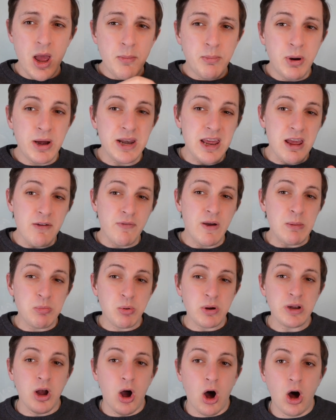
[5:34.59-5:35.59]
But if I
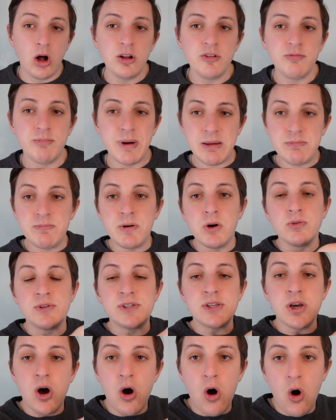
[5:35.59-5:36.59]
bring all of my
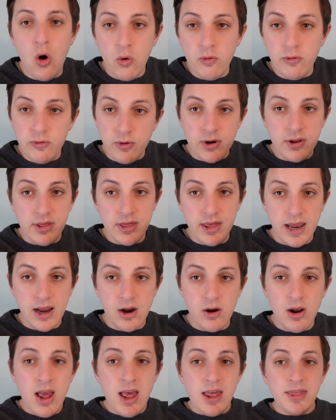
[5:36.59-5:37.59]
boats over
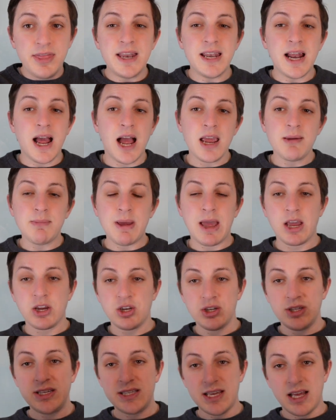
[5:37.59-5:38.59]
there, then I'm
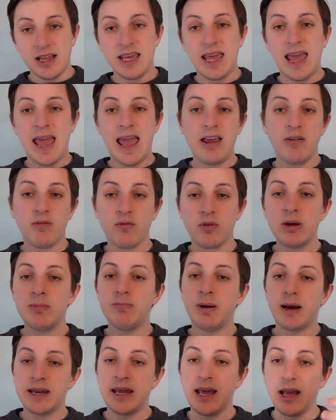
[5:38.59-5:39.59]
actually telling
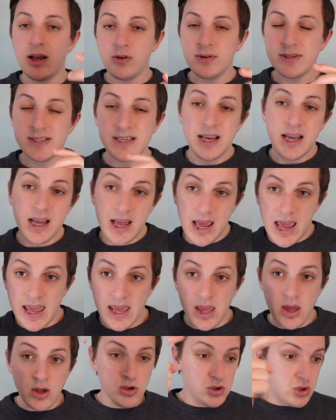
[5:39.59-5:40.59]
everybody else,
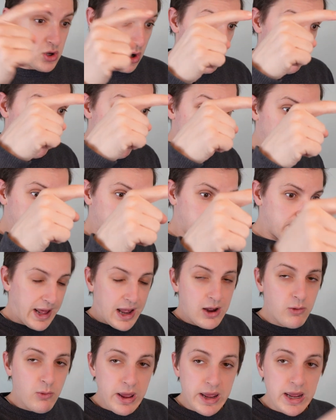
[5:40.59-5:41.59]
hey, go over
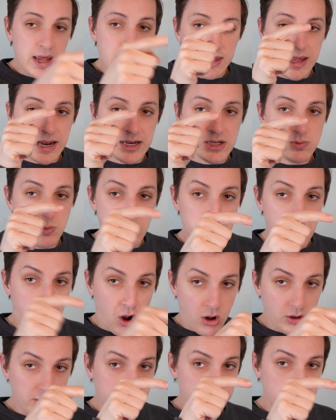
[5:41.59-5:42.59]
that way. That is where
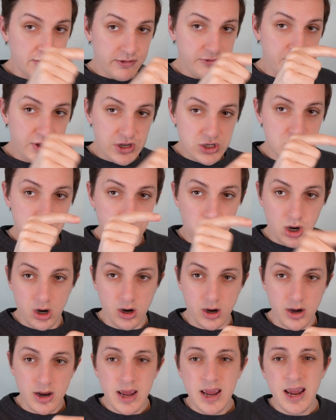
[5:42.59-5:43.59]
all of the fish
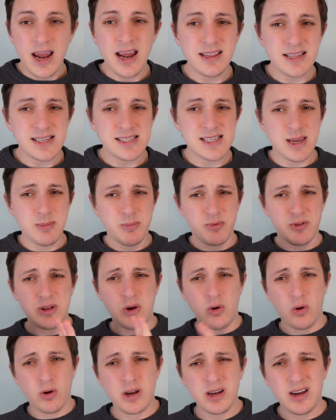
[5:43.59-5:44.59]
are. And the same for the
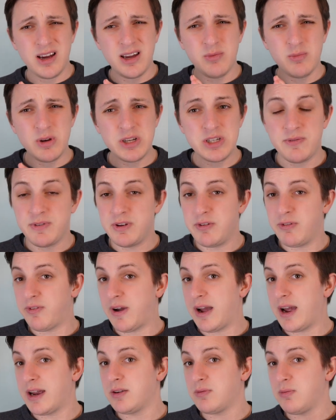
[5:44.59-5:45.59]
orca, in which if you
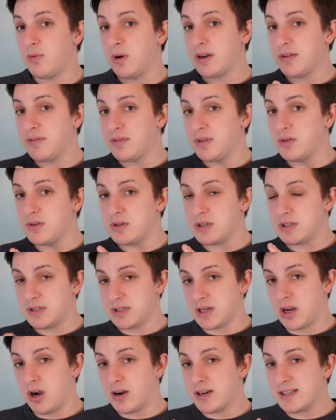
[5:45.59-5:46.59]
find one of
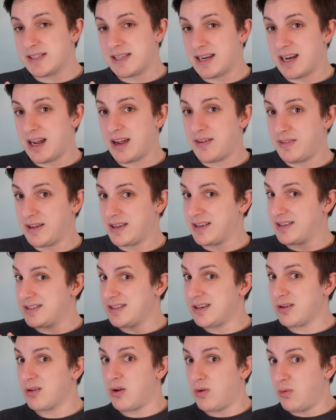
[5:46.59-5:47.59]
those cards that have like a
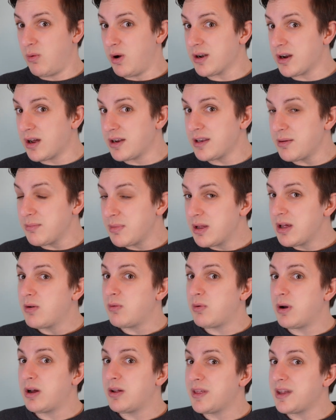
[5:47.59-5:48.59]
0-1 on them,
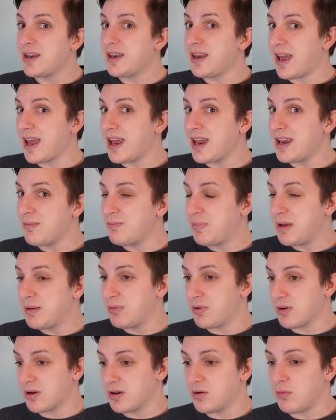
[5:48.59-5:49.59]
well then, hey,
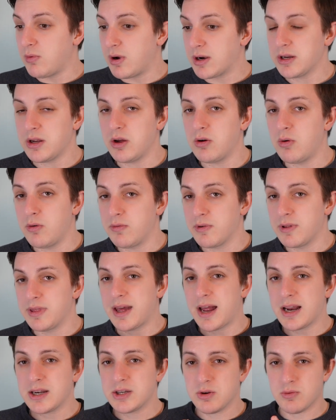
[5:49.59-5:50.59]
people are going to want to go over
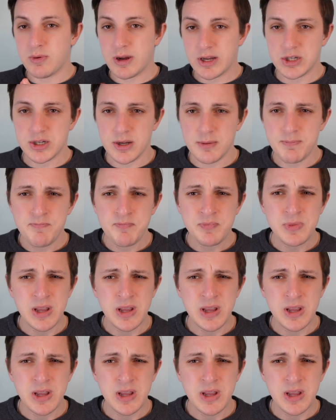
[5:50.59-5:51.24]
that direction.